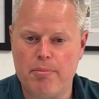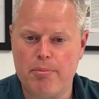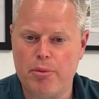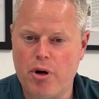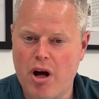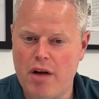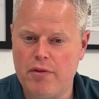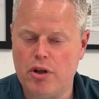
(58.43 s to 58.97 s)

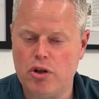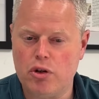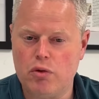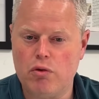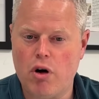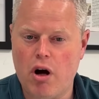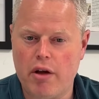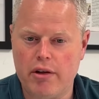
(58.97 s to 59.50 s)
private or you'd
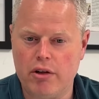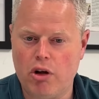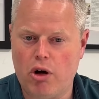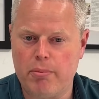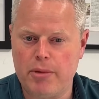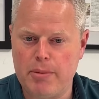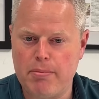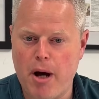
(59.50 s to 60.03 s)
rather
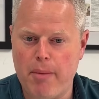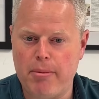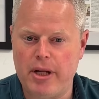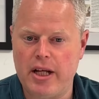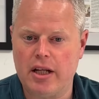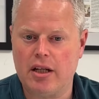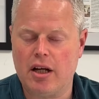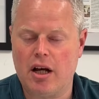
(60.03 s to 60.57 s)
not be
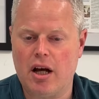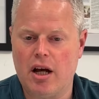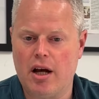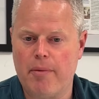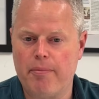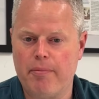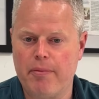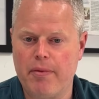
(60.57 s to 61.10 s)
public,
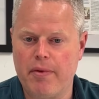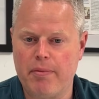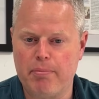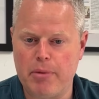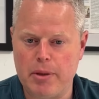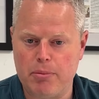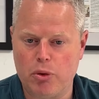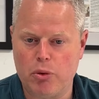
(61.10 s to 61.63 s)

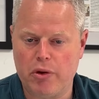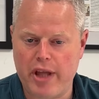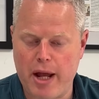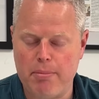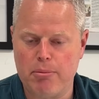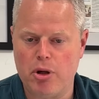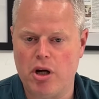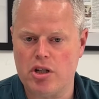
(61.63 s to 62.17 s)
people will
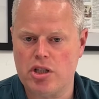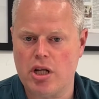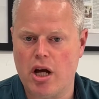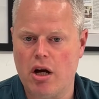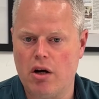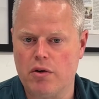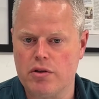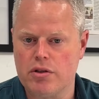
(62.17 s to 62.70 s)
then put a
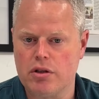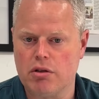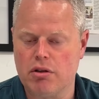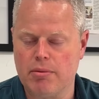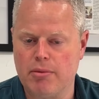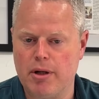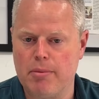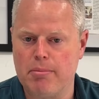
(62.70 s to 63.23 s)
shareholders
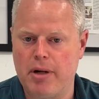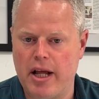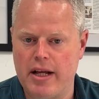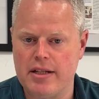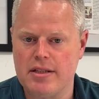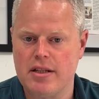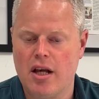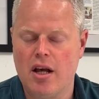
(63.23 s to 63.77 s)
agreement in
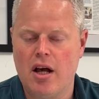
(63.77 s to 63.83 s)
place.